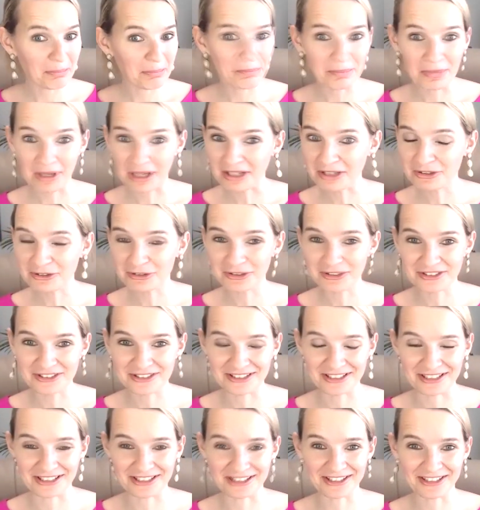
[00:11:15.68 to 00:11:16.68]

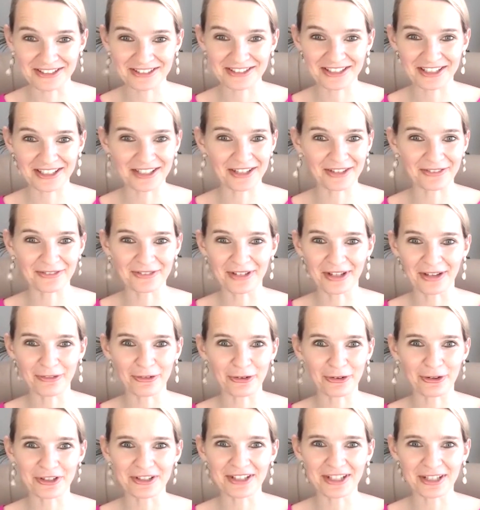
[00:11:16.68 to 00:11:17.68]
Interesting. That's like, I've
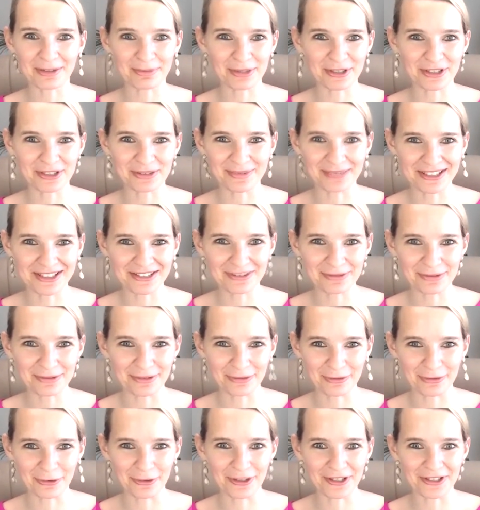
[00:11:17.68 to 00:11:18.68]
never heard that perspective
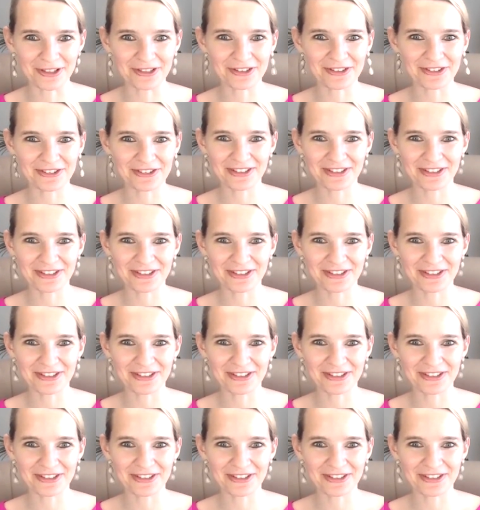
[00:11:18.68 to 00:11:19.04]
before.